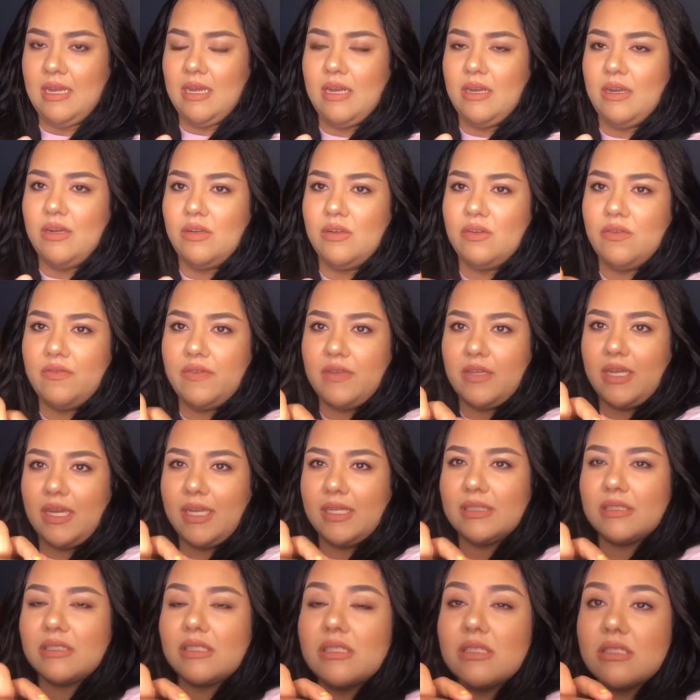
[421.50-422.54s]
I don't know if you
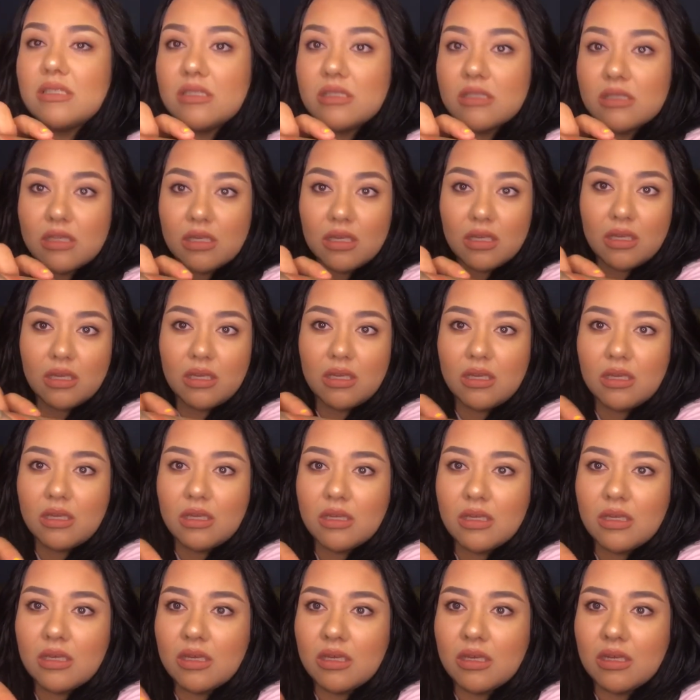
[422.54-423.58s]
guys can
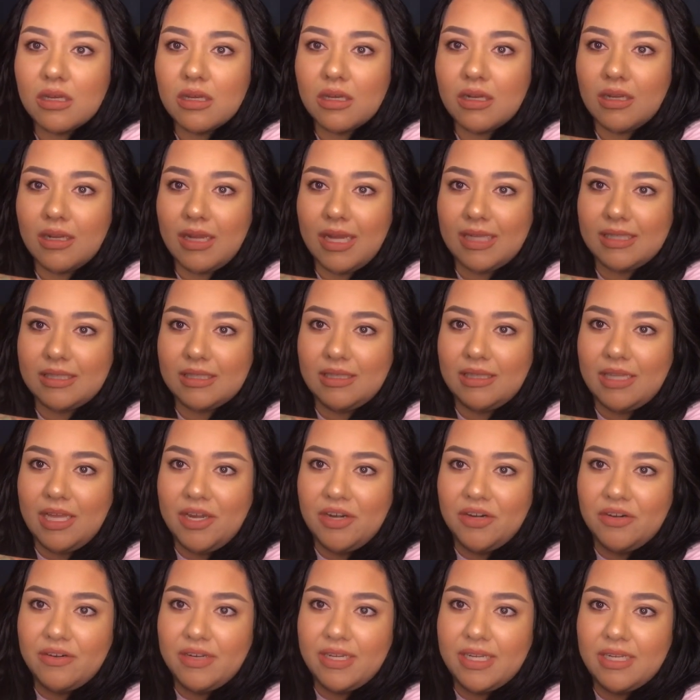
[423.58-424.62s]
see like the
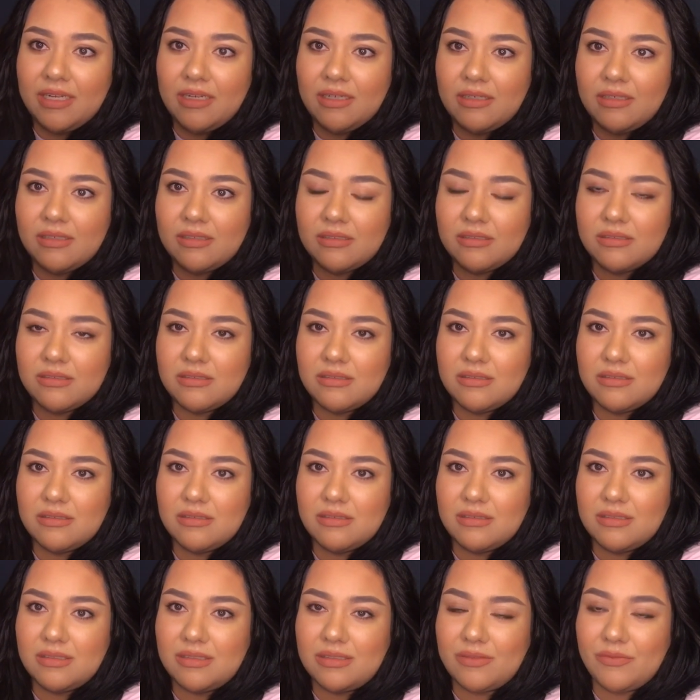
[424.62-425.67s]
lettering.
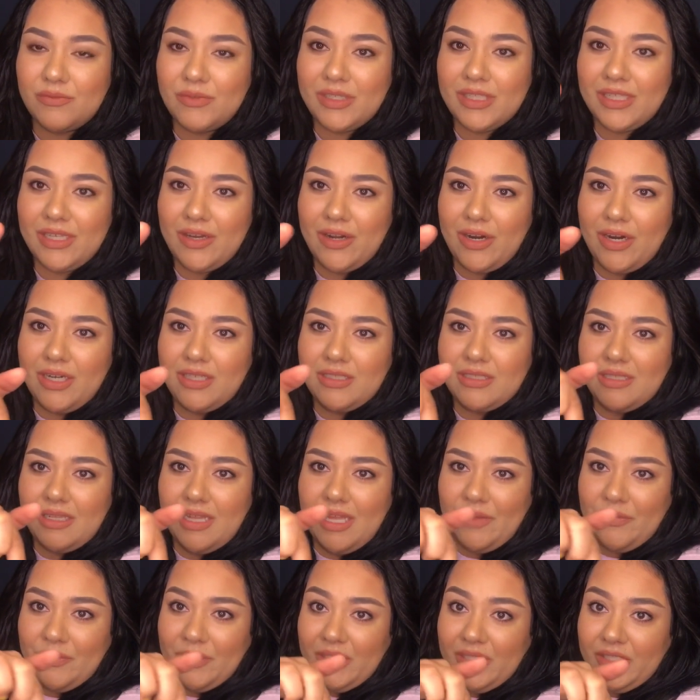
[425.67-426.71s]
It's really hard to
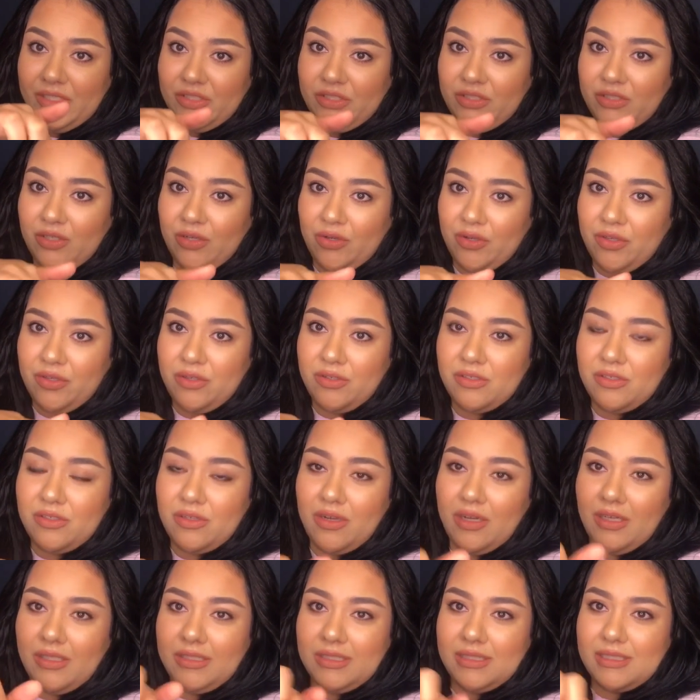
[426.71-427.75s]
like really show you, so
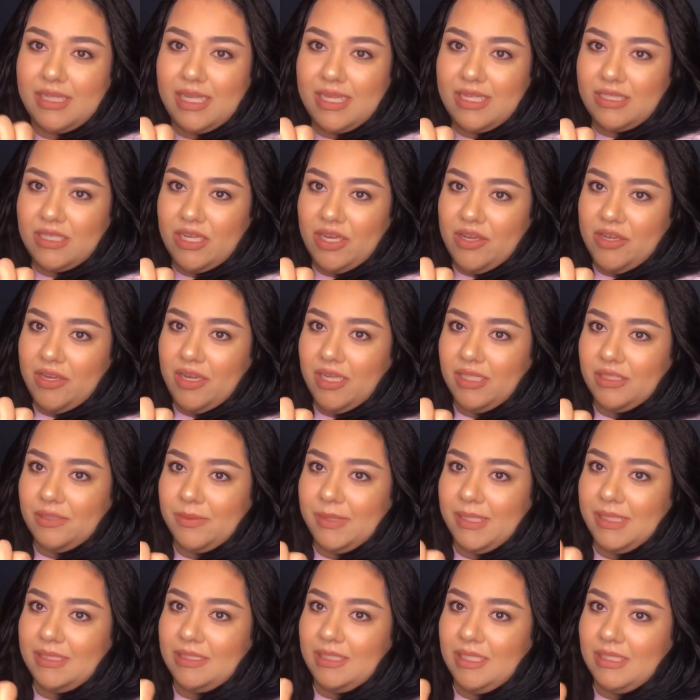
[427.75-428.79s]
I'll just like tell you guys
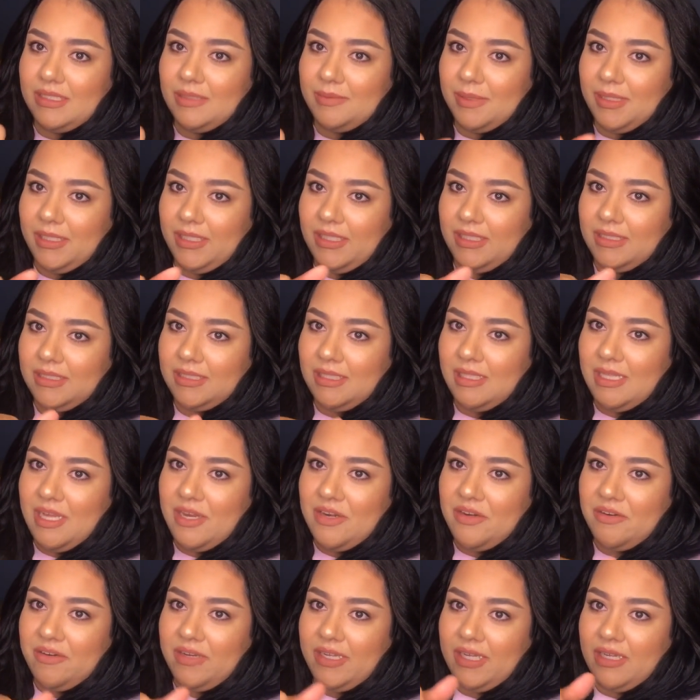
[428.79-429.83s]
what it says. But here's the
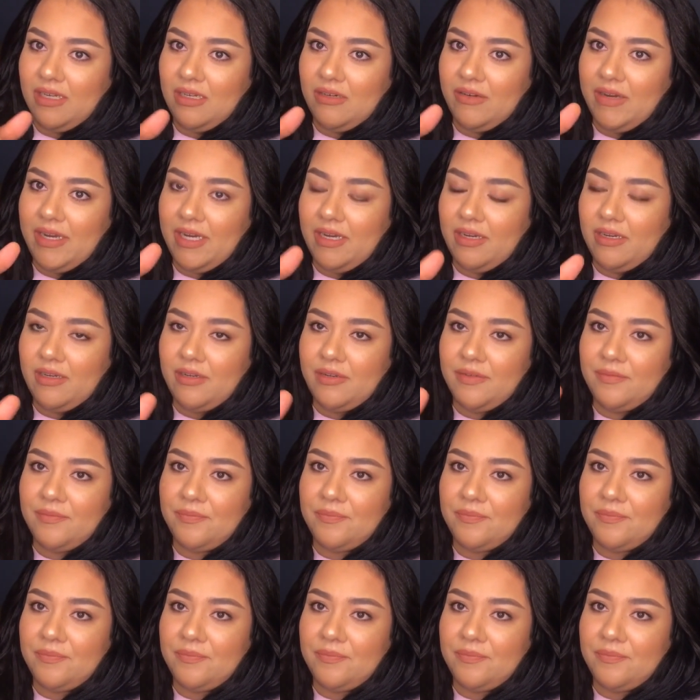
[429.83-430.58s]
lettering right here.